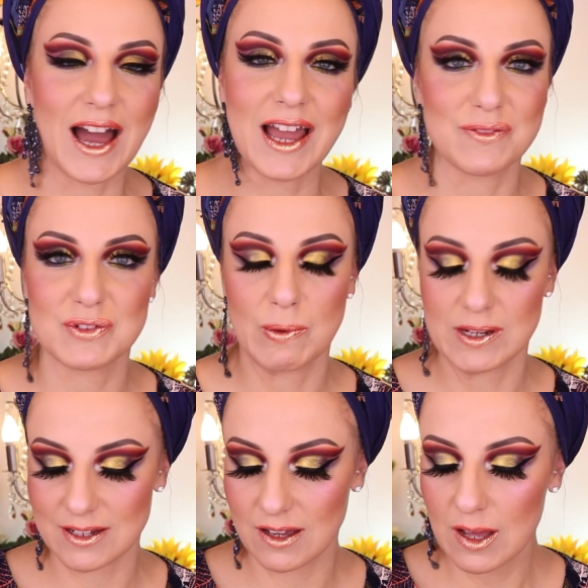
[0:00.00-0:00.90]
I have no
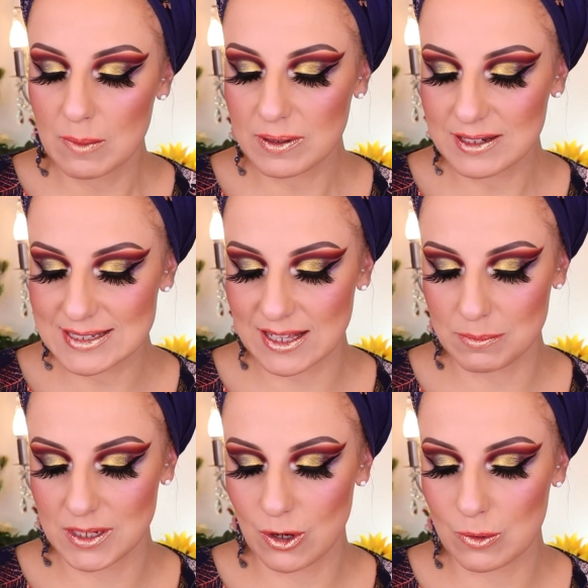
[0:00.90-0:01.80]
idea. Please
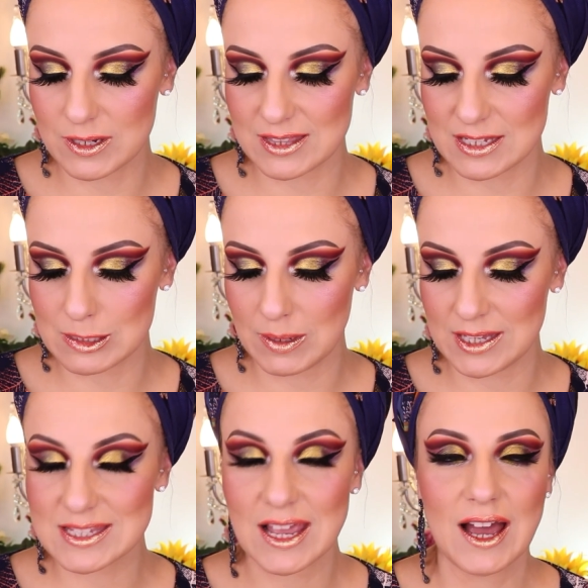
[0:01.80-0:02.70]
let me know what this
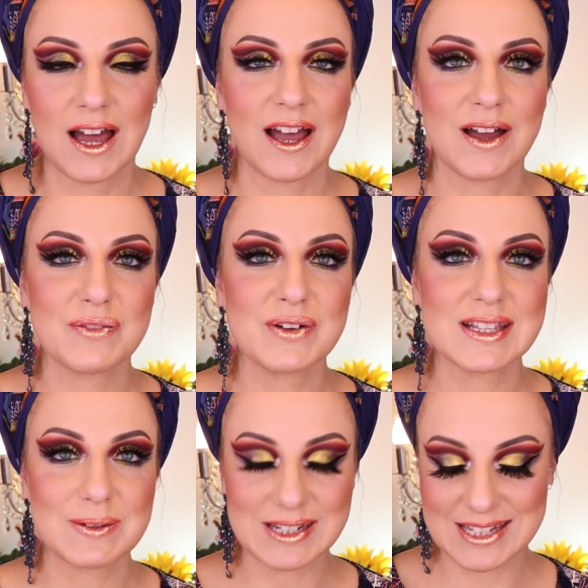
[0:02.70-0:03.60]
means. For
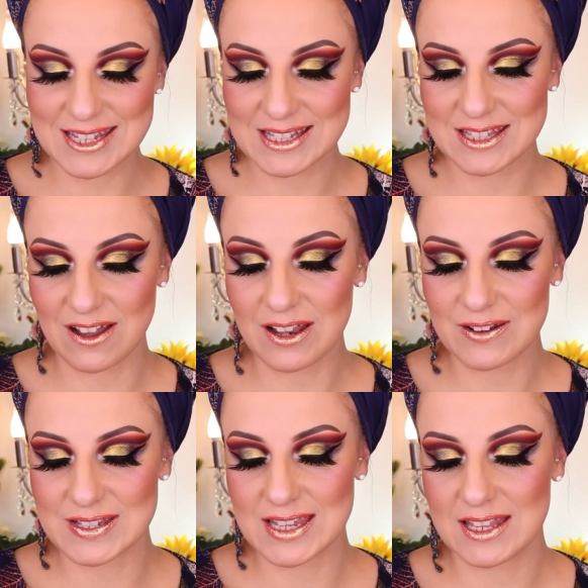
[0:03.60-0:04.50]

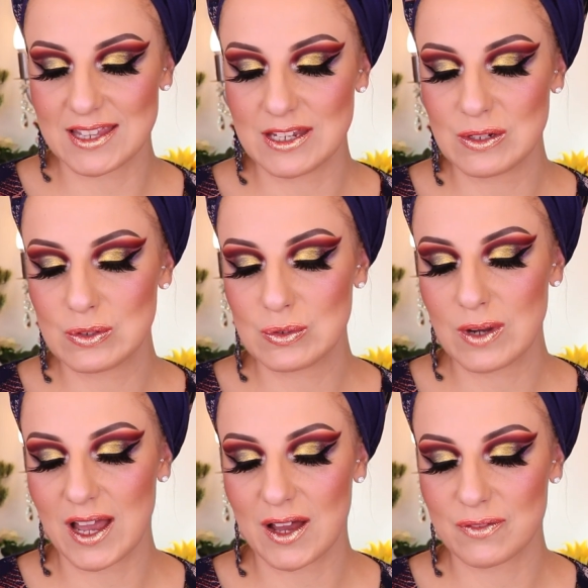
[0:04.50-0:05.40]
$26, and then you do
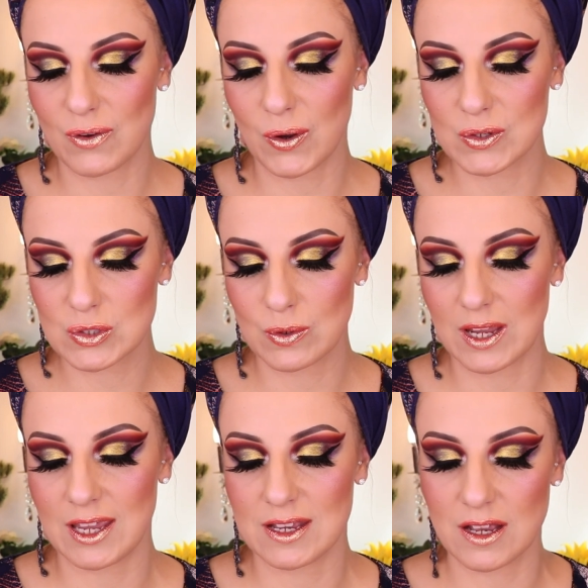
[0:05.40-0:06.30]
have also
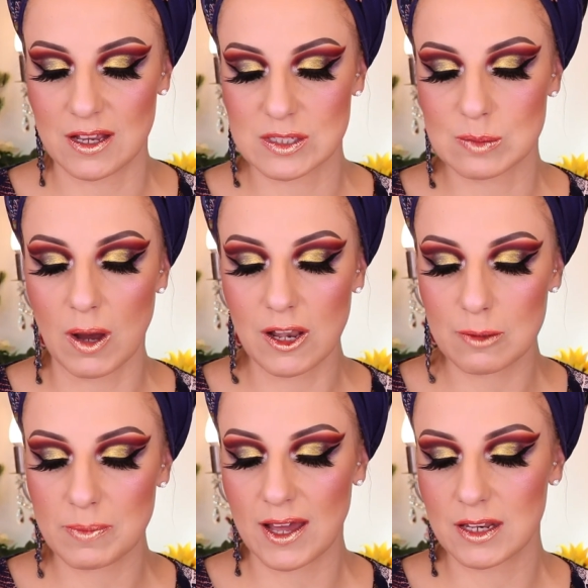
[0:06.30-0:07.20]
a
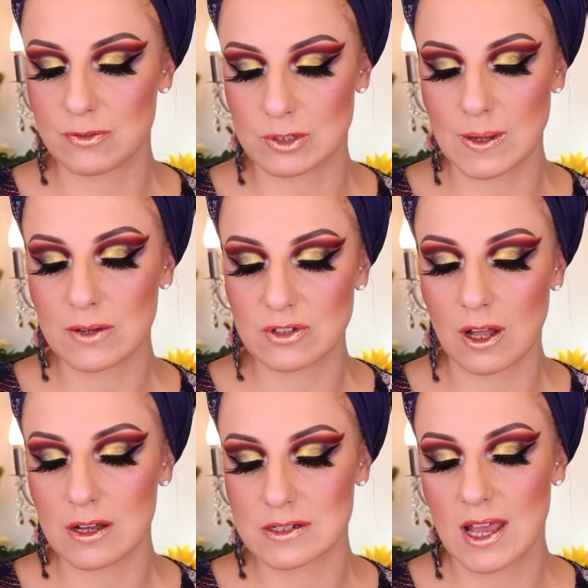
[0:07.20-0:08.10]
smaller palette for
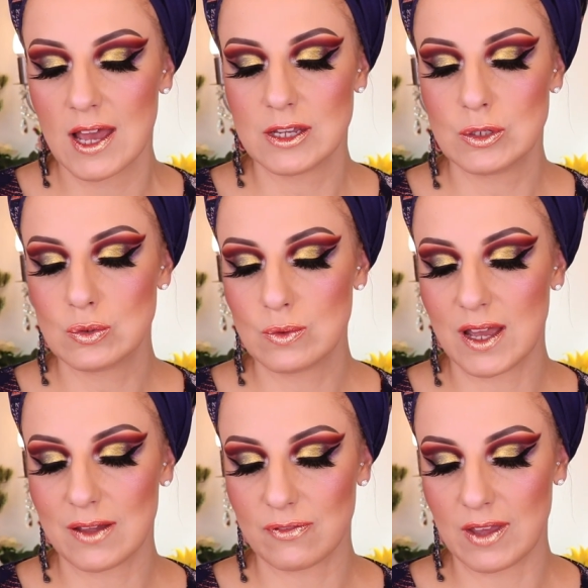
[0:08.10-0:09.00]
$12. You do
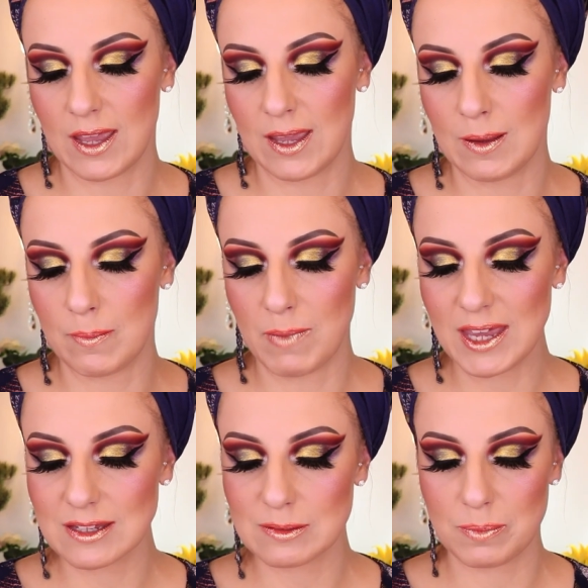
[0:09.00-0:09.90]
have a
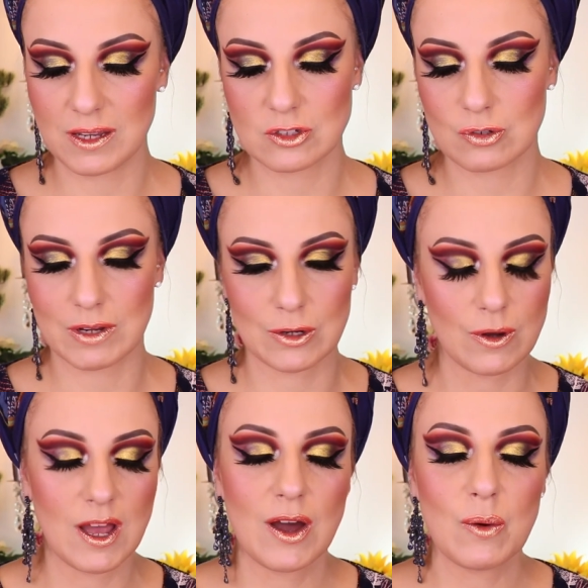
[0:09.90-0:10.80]
Make It Big
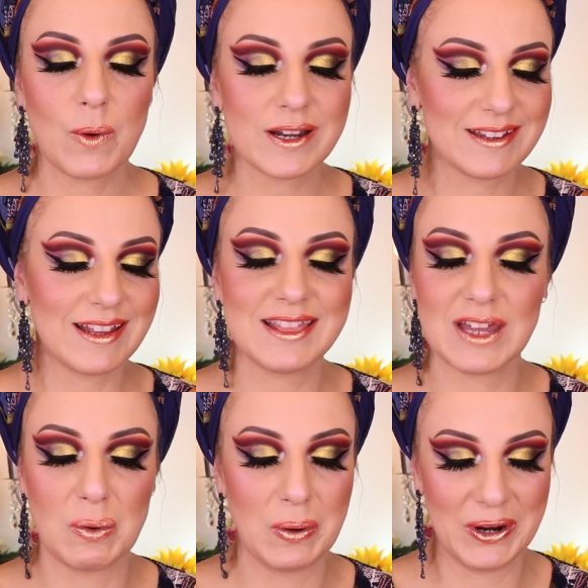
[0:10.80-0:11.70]
trio. What in
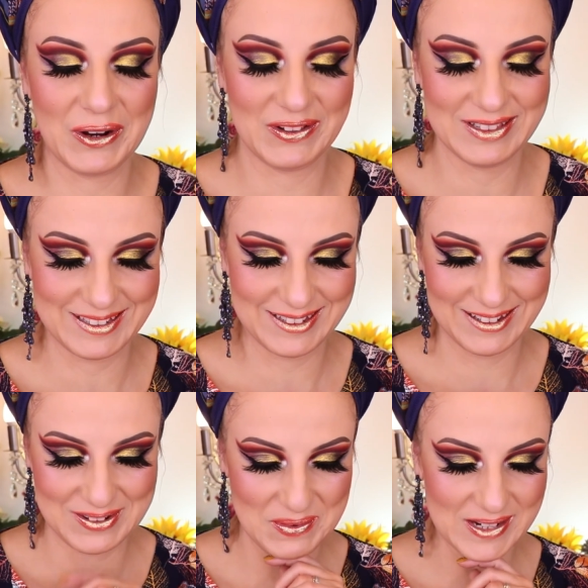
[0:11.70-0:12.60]
the world?
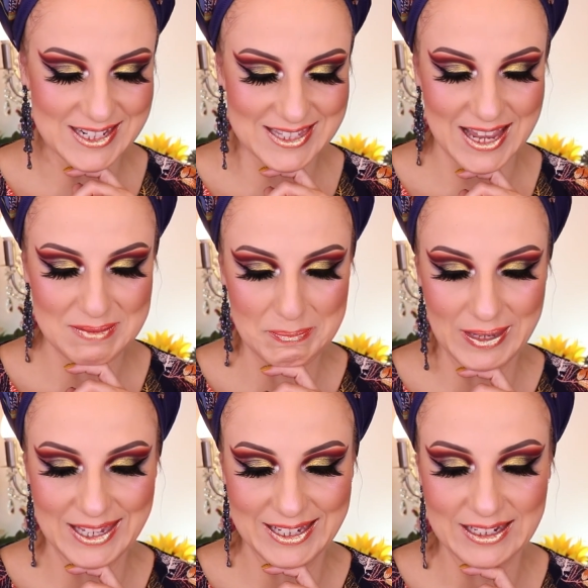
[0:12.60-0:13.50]
What does that
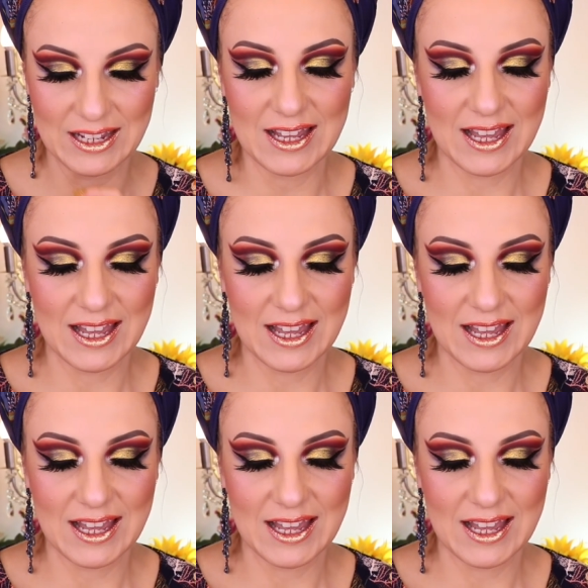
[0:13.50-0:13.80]
mean?